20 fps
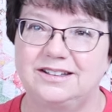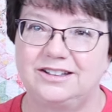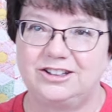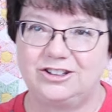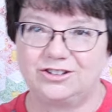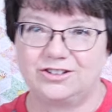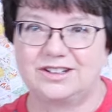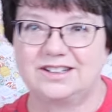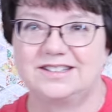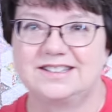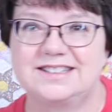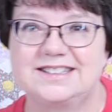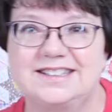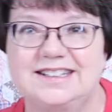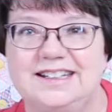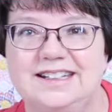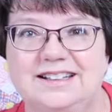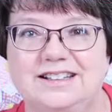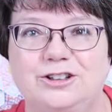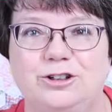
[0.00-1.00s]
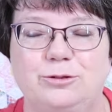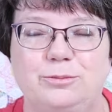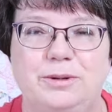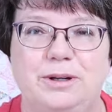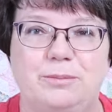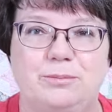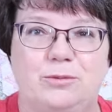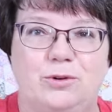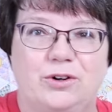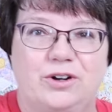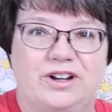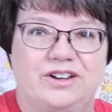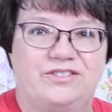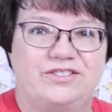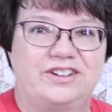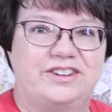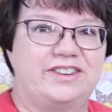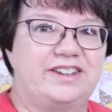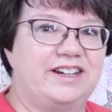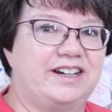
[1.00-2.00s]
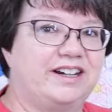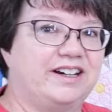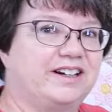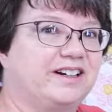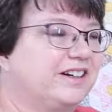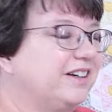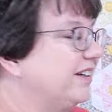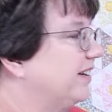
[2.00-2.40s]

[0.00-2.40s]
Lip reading: You can see a little bit more of it there.